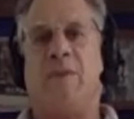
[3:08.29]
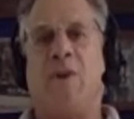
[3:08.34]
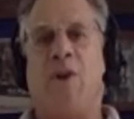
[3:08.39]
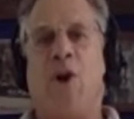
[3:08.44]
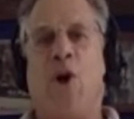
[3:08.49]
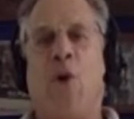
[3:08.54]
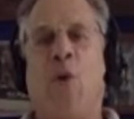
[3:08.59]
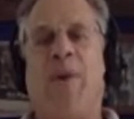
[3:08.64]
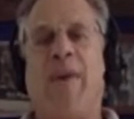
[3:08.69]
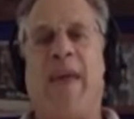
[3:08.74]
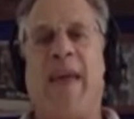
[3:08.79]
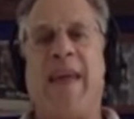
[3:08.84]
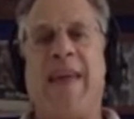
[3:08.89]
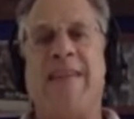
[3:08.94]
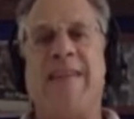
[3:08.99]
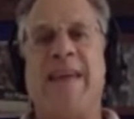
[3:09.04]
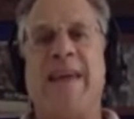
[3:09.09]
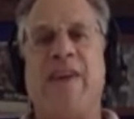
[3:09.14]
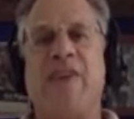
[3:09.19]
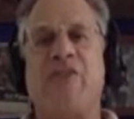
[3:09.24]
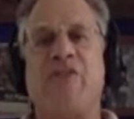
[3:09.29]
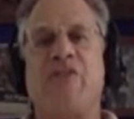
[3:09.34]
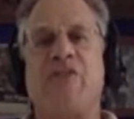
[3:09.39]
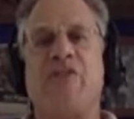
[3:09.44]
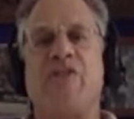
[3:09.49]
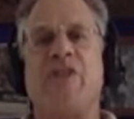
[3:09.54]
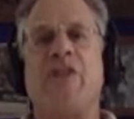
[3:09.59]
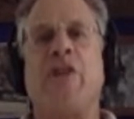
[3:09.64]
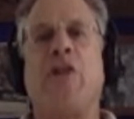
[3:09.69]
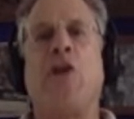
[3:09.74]
Okay, next is
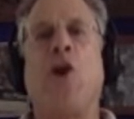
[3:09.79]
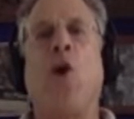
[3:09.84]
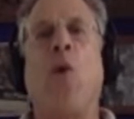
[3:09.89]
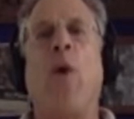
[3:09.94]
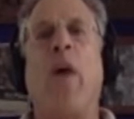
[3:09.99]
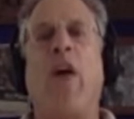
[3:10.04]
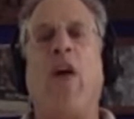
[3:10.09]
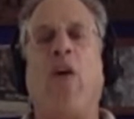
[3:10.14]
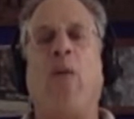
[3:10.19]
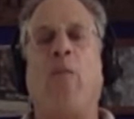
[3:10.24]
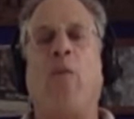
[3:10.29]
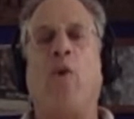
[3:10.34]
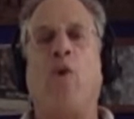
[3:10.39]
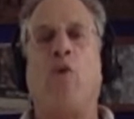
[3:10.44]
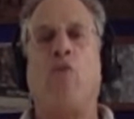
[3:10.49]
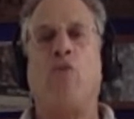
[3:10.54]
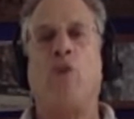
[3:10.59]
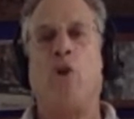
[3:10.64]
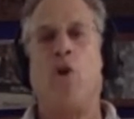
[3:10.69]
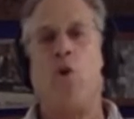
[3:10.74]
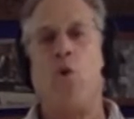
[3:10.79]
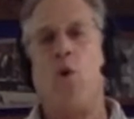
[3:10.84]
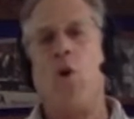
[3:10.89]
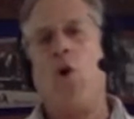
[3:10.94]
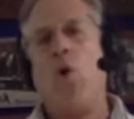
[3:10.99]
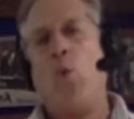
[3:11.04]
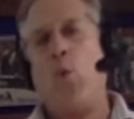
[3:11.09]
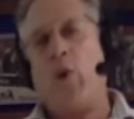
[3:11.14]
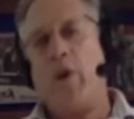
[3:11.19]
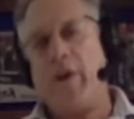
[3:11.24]
the low elbow row.
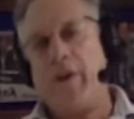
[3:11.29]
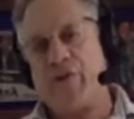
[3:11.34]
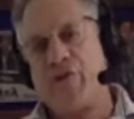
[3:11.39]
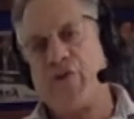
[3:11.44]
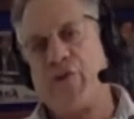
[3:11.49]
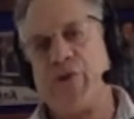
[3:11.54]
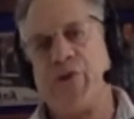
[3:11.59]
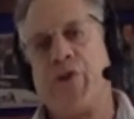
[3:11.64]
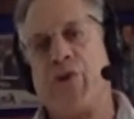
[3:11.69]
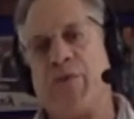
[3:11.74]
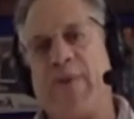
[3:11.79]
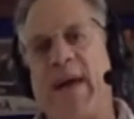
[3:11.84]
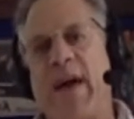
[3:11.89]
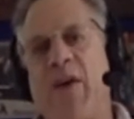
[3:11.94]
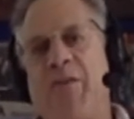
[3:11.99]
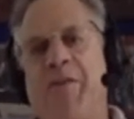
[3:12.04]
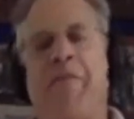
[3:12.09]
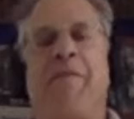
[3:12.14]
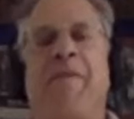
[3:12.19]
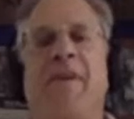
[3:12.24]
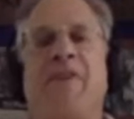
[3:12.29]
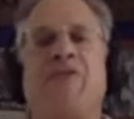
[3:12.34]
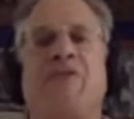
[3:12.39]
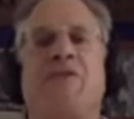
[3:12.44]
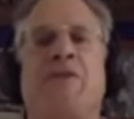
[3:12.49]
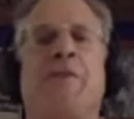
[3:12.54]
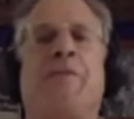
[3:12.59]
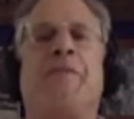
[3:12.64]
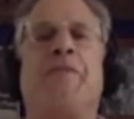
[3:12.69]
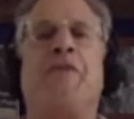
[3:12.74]
We're going to turn around and face a
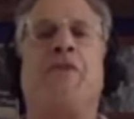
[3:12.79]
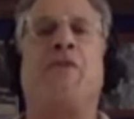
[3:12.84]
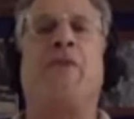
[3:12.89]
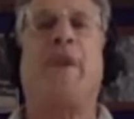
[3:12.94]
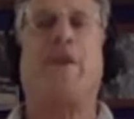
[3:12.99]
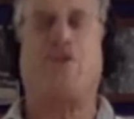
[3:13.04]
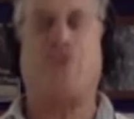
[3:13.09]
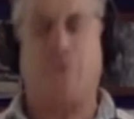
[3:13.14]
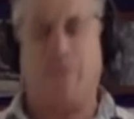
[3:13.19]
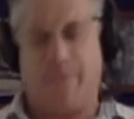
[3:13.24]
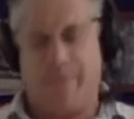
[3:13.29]
different direction.